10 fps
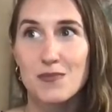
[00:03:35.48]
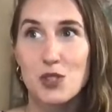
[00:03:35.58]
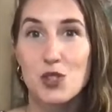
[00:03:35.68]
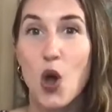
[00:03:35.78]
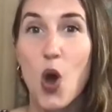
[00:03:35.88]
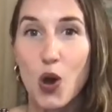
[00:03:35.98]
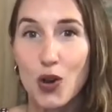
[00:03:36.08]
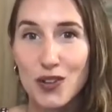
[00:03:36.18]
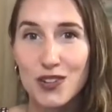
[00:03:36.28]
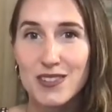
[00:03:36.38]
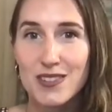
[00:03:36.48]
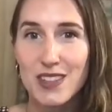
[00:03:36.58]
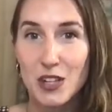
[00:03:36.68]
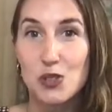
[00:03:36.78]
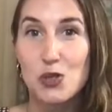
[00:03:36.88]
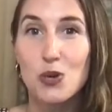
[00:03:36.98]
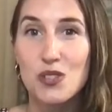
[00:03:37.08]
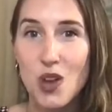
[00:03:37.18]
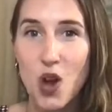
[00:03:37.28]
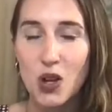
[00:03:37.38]
song, their soul
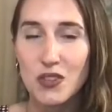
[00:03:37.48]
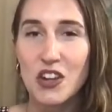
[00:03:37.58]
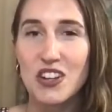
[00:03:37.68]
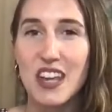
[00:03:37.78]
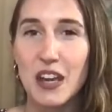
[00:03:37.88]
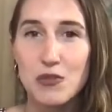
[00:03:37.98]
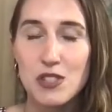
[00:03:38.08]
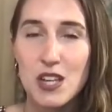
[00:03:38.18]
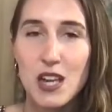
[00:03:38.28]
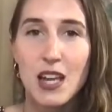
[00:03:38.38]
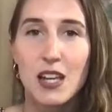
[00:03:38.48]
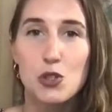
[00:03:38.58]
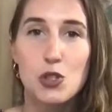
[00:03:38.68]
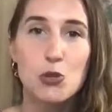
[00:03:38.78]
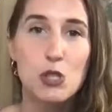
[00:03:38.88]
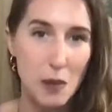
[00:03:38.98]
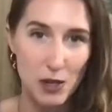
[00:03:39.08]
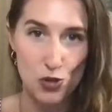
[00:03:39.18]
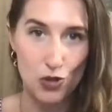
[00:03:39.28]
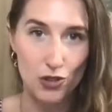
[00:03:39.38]
song, their gift is so
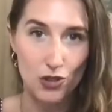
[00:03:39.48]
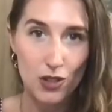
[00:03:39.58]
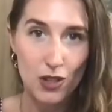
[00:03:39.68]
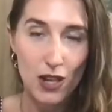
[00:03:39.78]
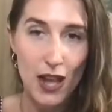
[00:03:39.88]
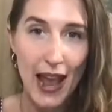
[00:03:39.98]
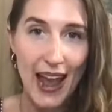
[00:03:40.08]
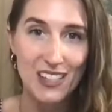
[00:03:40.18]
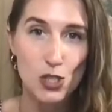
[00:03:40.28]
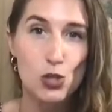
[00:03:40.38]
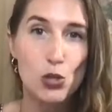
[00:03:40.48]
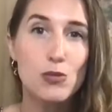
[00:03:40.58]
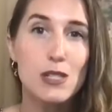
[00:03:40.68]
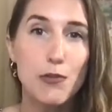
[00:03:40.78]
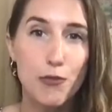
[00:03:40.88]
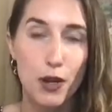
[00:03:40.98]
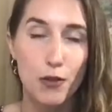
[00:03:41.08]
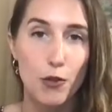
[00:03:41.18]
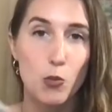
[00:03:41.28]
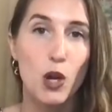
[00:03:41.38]
special. And it's so
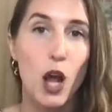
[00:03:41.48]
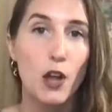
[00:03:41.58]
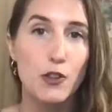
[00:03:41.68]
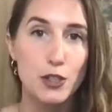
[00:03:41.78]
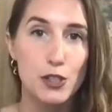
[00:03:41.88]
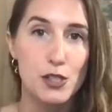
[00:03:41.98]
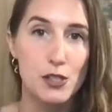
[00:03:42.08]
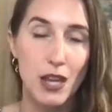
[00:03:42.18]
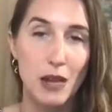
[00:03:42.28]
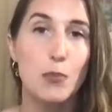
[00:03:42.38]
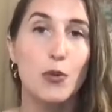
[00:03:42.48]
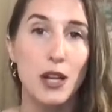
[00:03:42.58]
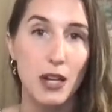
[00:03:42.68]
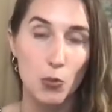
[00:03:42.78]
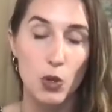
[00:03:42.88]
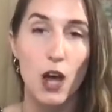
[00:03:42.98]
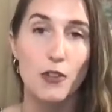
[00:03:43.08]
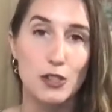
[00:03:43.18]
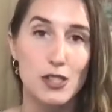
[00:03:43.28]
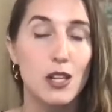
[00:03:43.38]
different from what others can bring and what
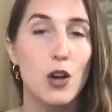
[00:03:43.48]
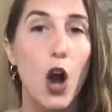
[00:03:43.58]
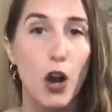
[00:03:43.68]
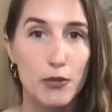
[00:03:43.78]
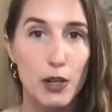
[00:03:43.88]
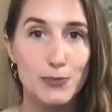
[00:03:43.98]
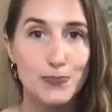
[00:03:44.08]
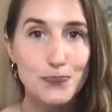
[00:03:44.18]
others can offer.